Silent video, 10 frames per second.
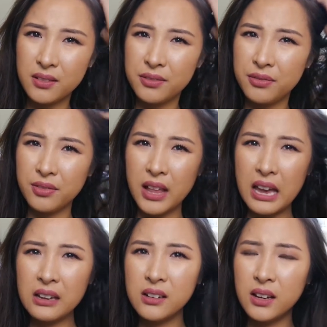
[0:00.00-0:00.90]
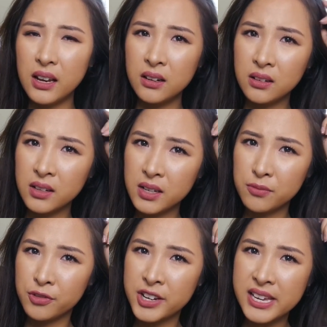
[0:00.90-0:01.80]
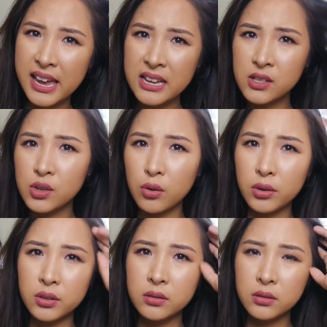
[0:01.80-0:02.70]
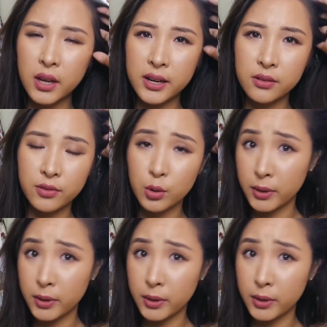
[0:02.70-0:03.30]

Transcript: flat and it regains oil kind of